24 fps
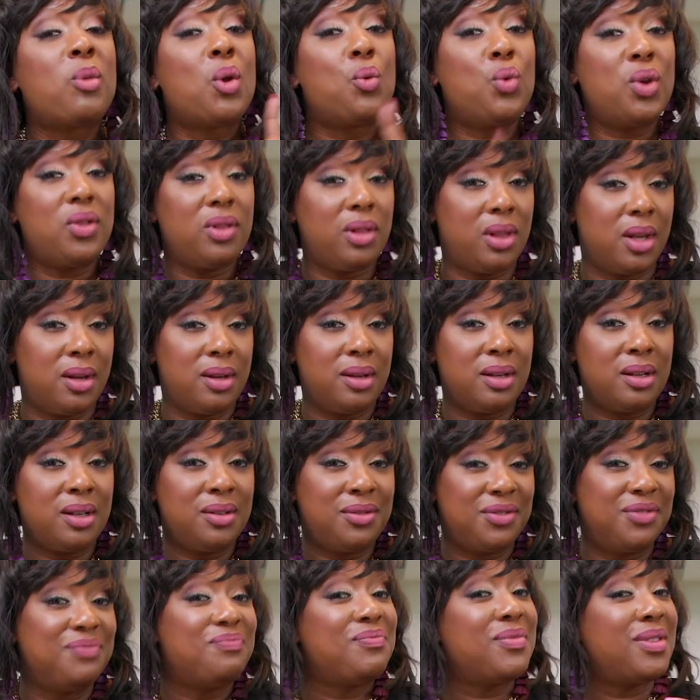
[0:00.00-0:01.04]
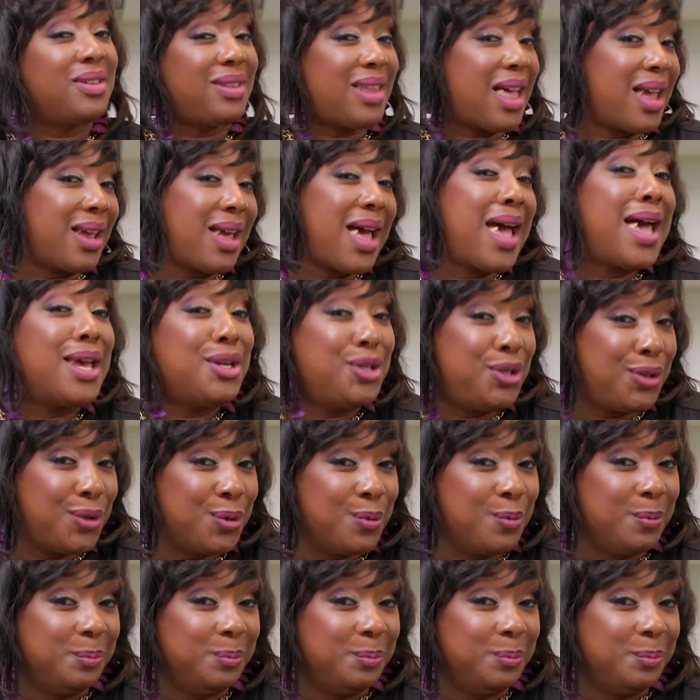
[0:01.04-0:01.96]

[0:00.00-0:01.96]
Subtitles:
with love like I do.